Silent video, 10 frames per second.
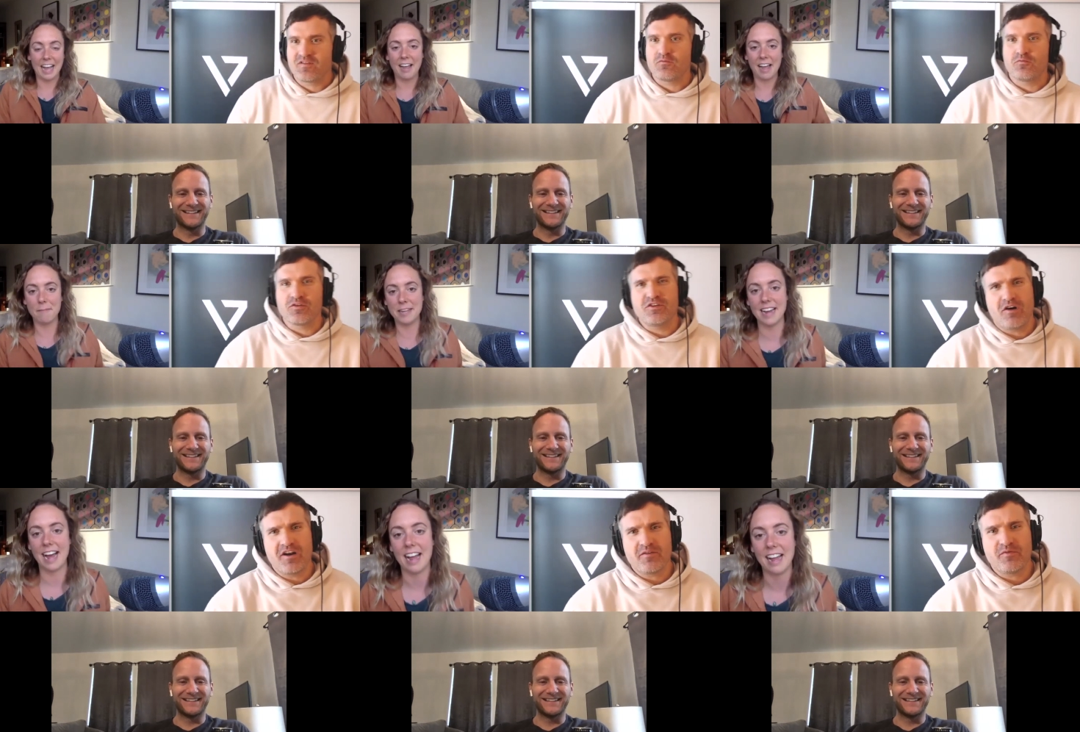Speaker 1: were I mean, you on
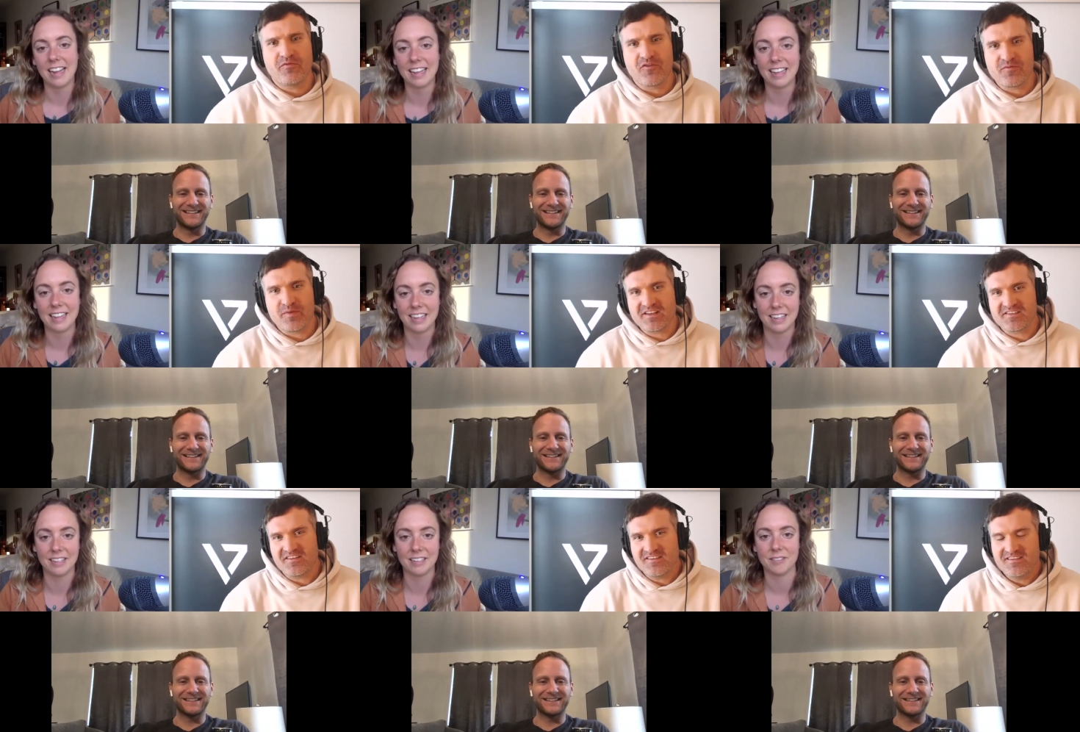it before the
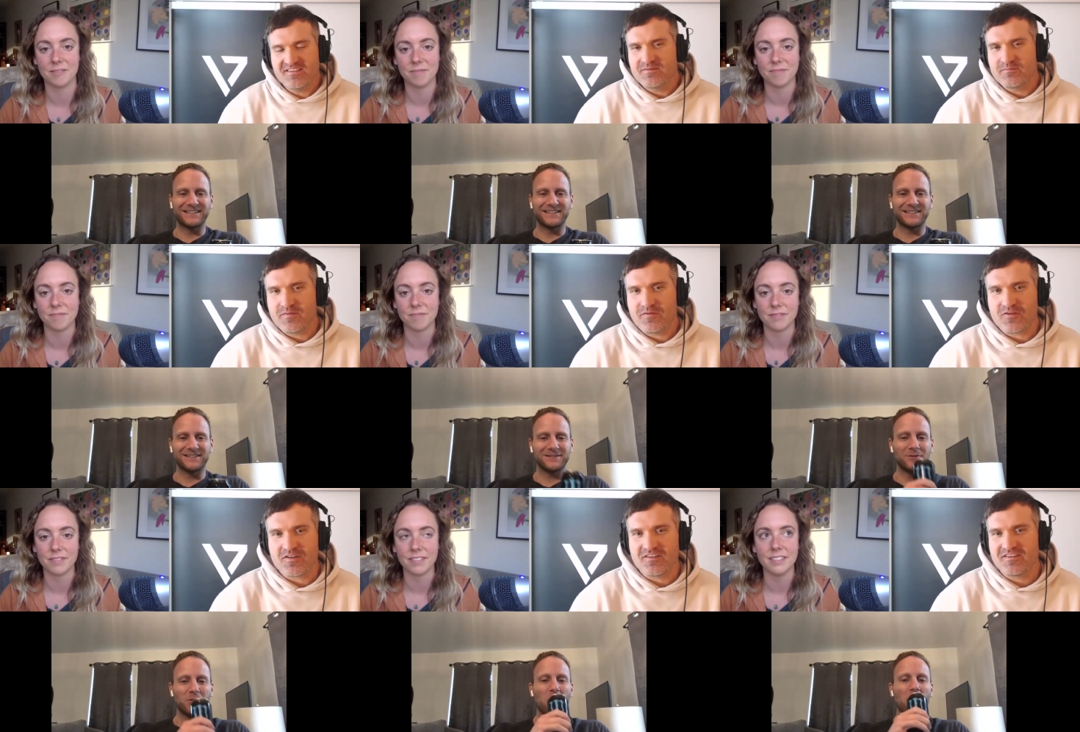Pixel?
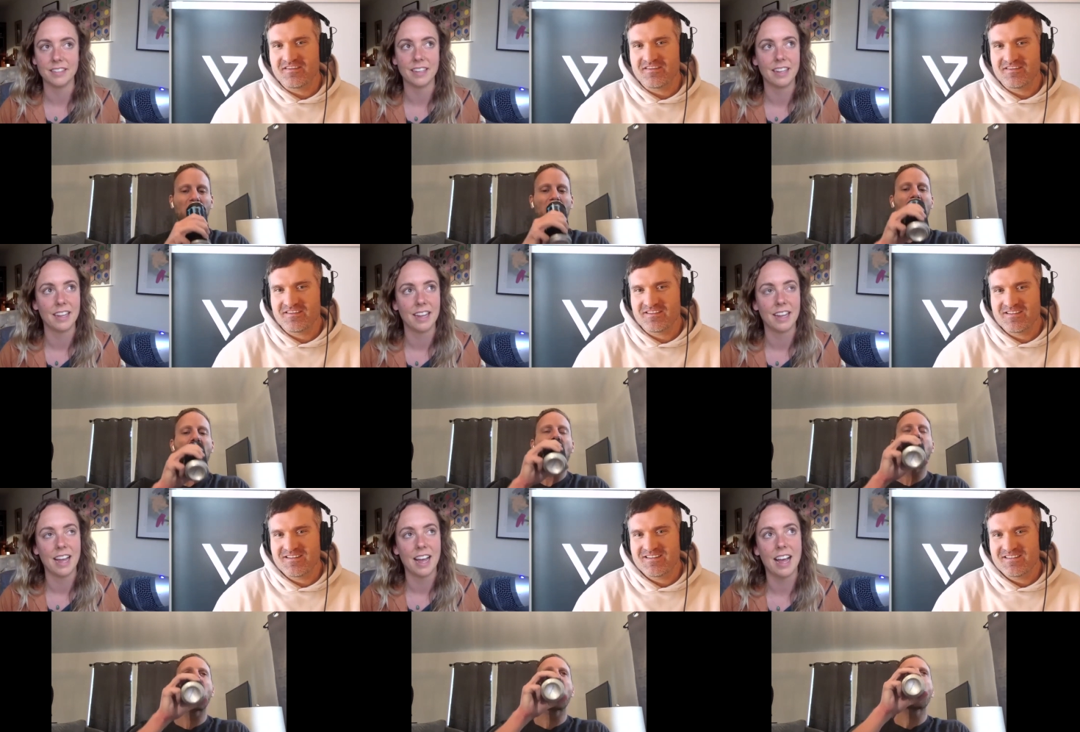before?
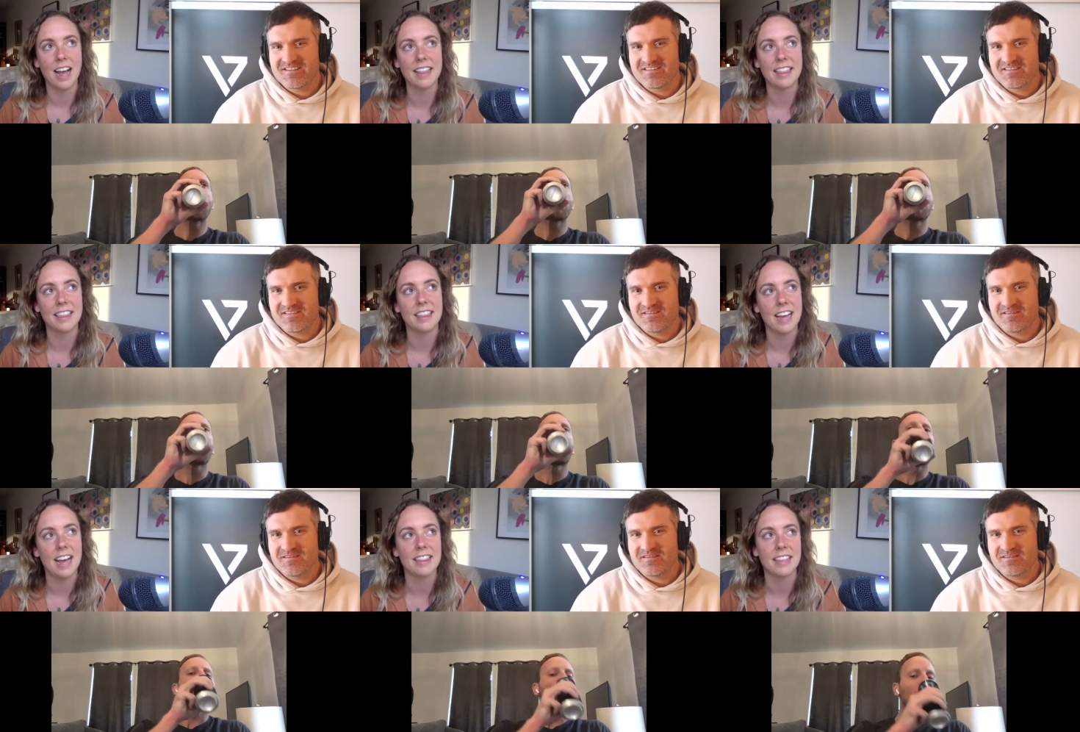
Speaker 2: I
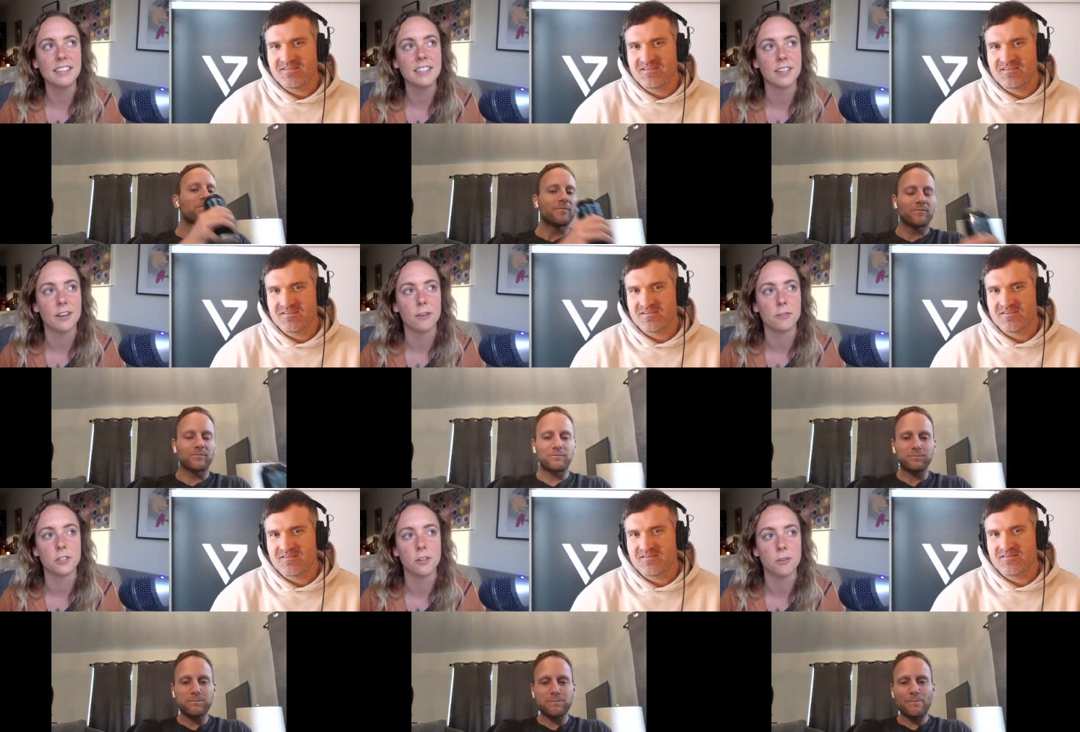I think so.
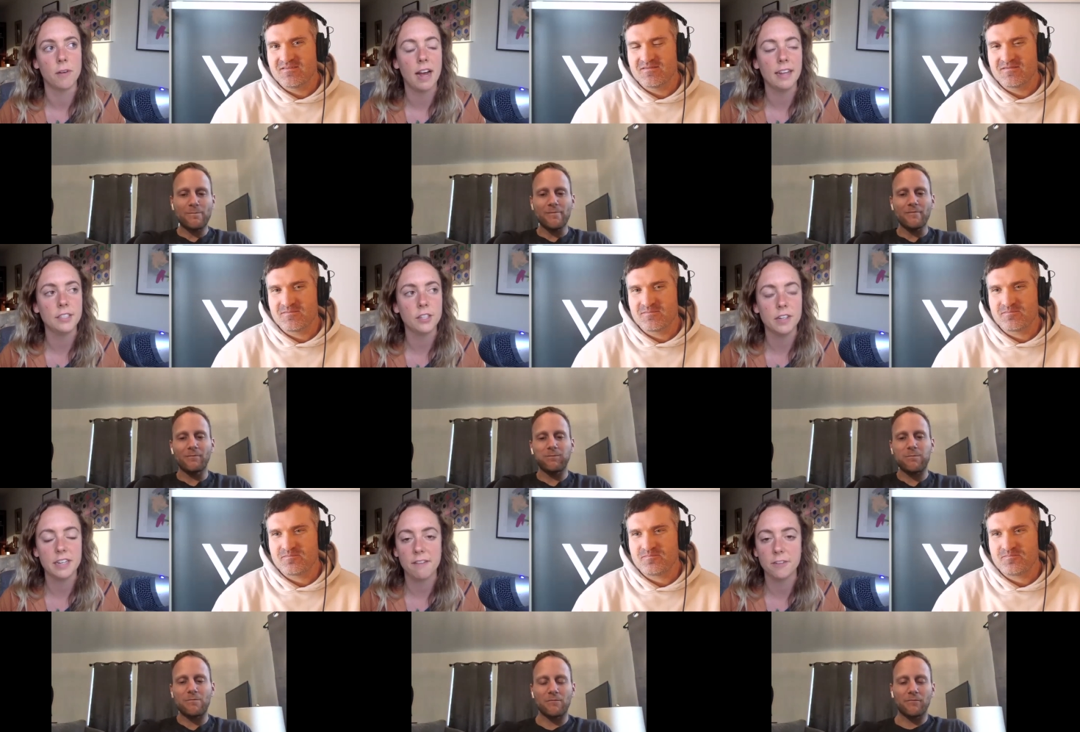So I started
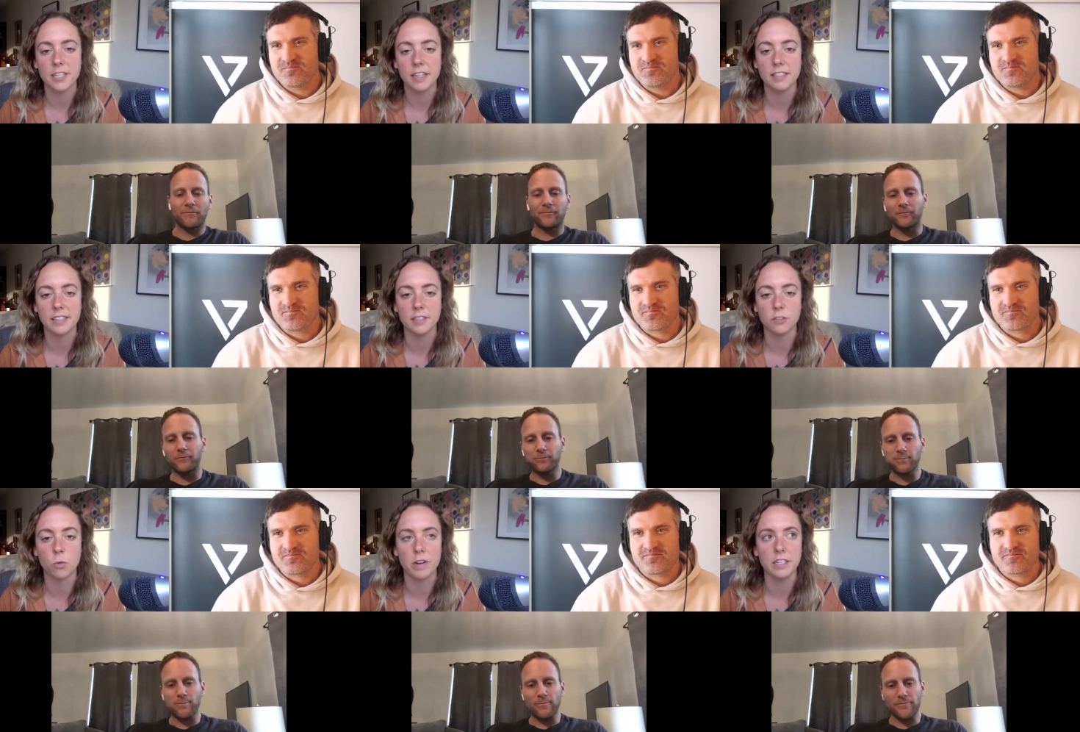advertising in
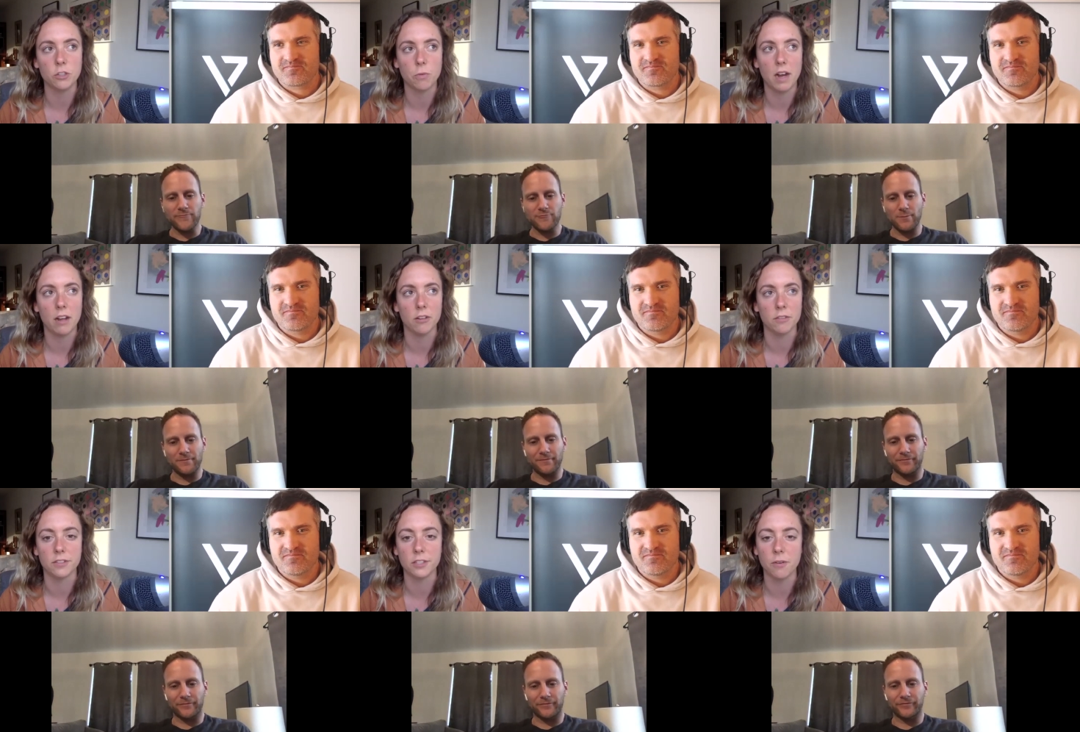2012.
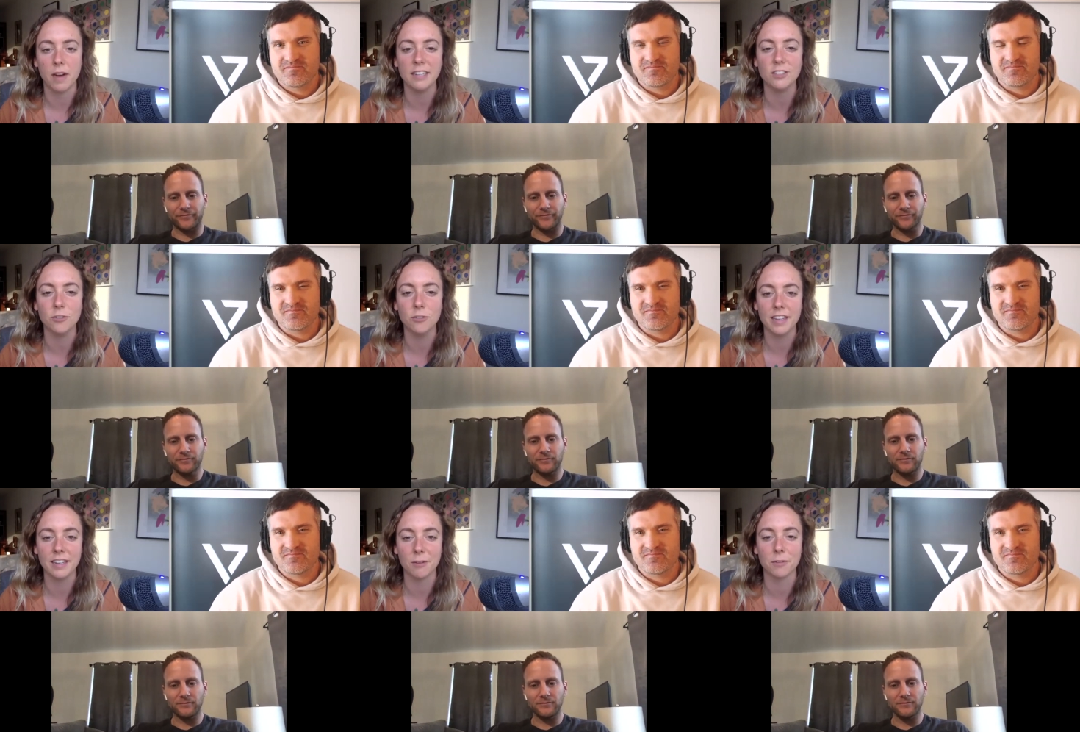So I do mm-hmm. think
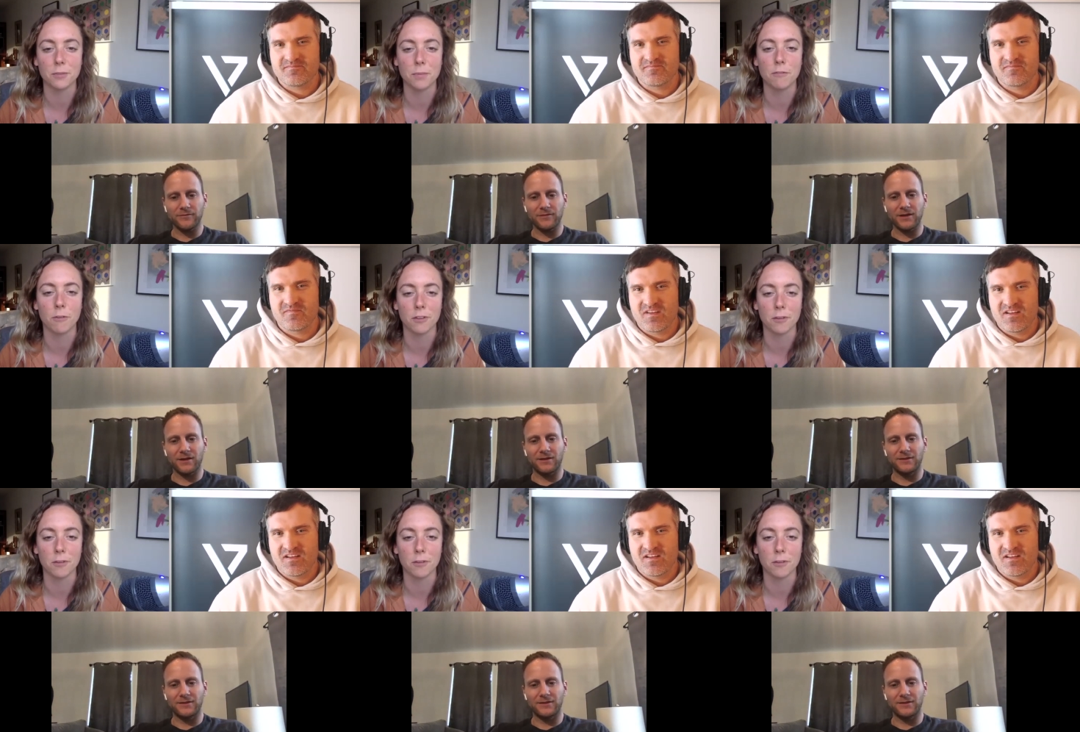it was before the